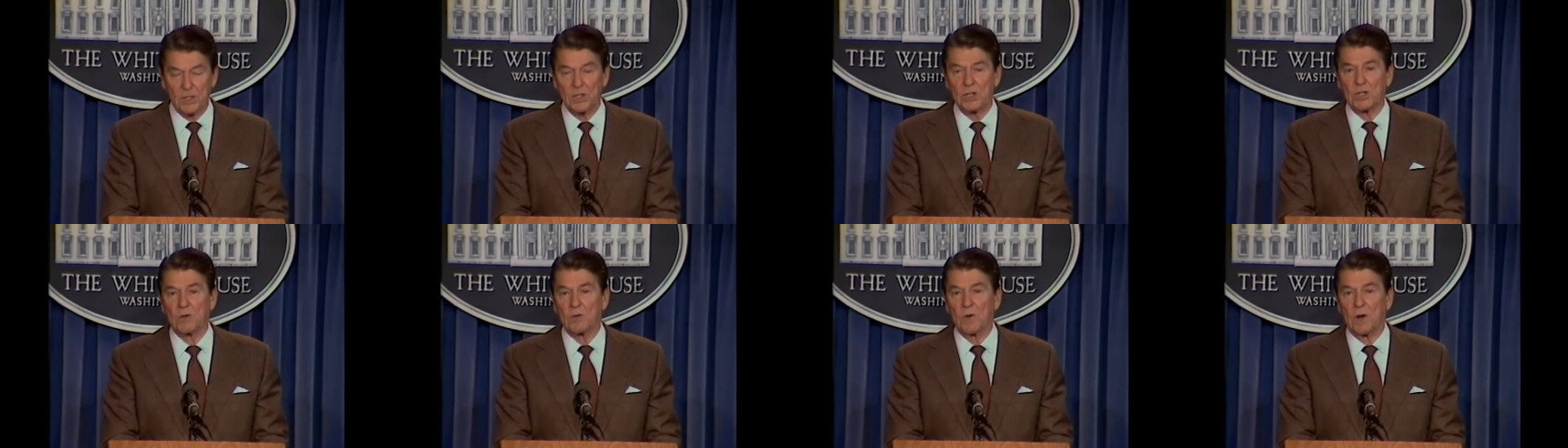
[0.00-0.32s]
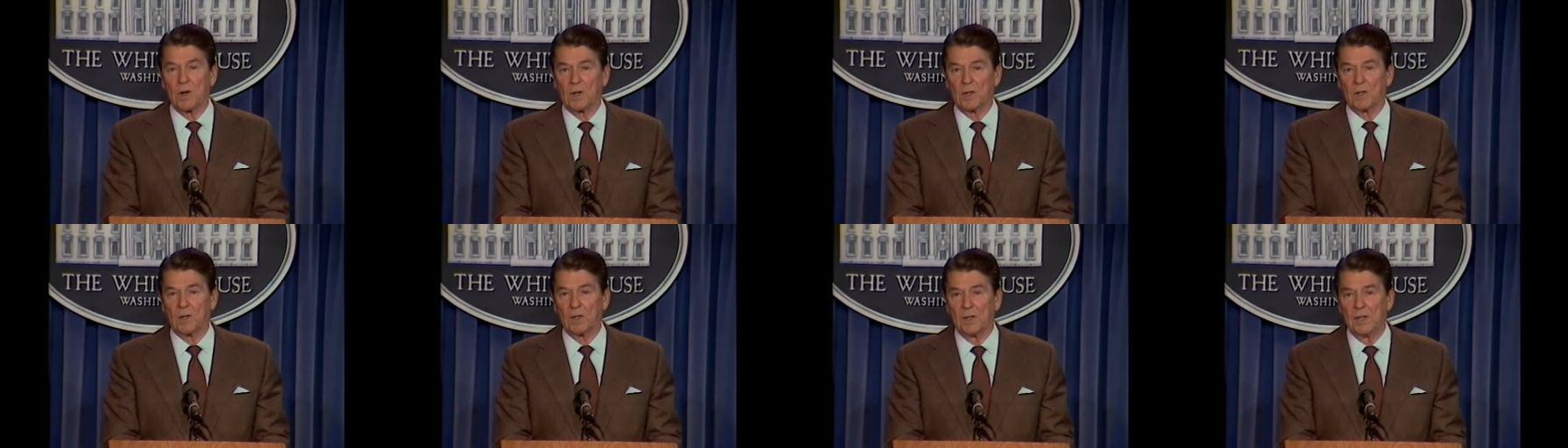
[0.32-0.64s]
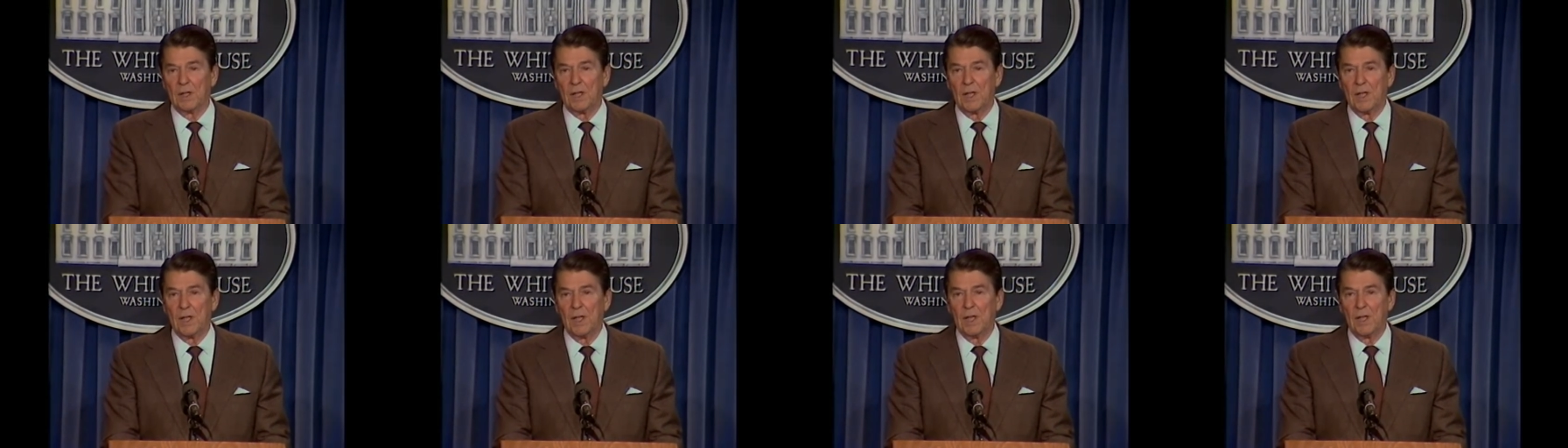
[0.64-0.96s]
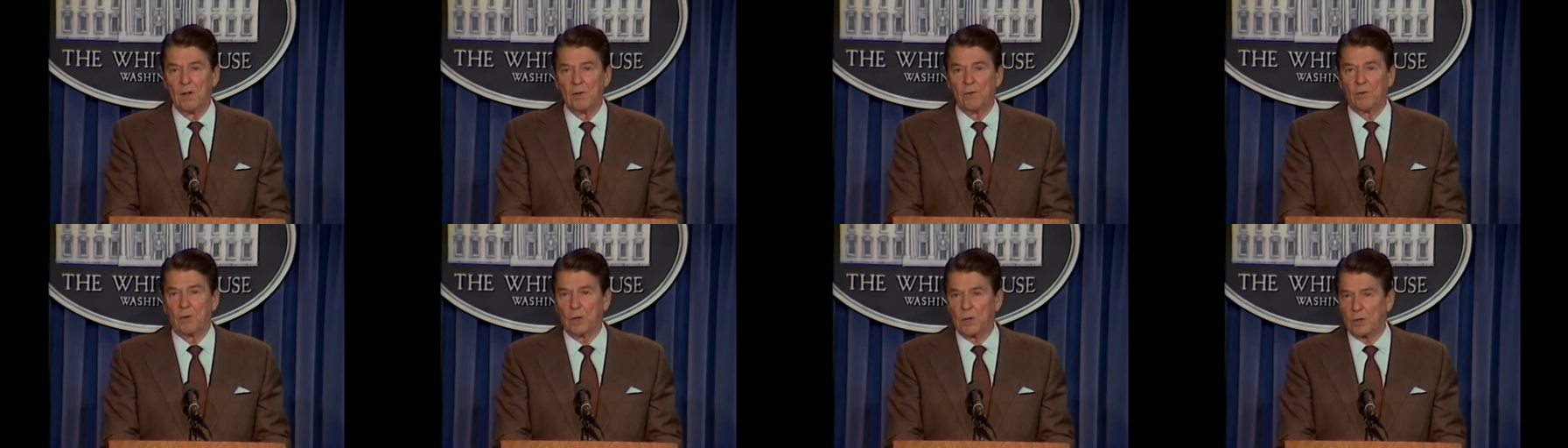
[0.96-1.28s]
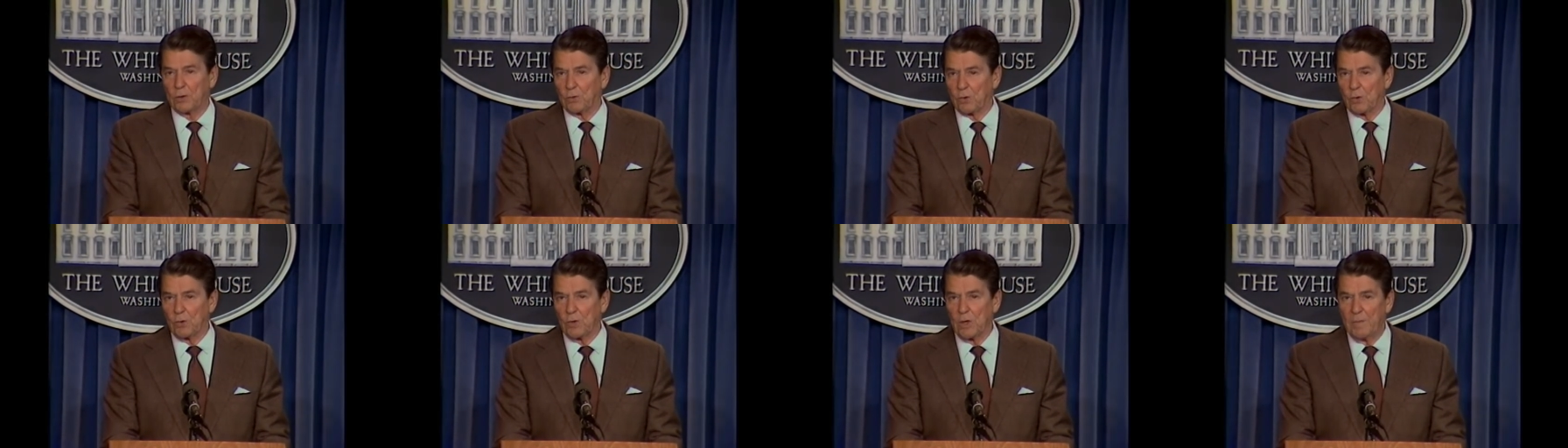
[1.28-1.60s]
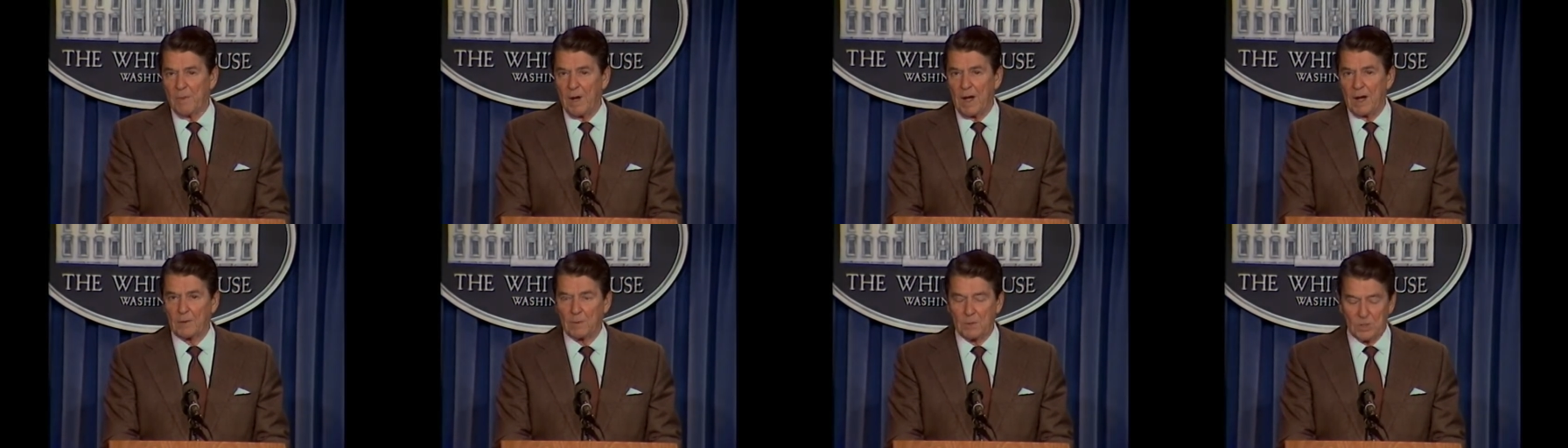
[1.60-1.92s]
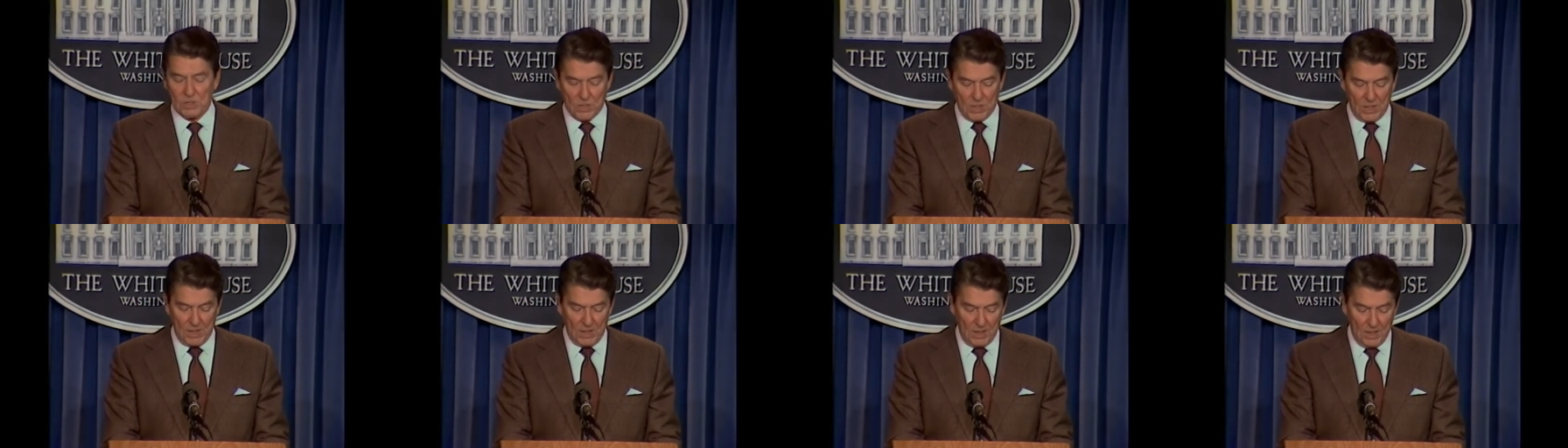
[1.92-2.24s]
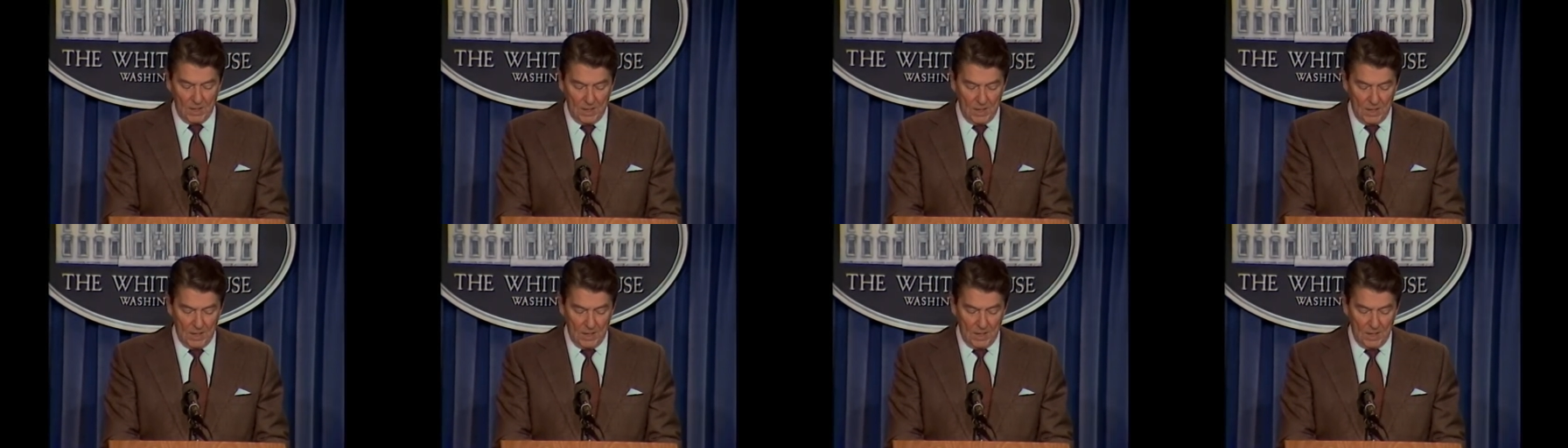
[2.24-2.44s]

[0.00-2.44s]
to struggle for a true democracy.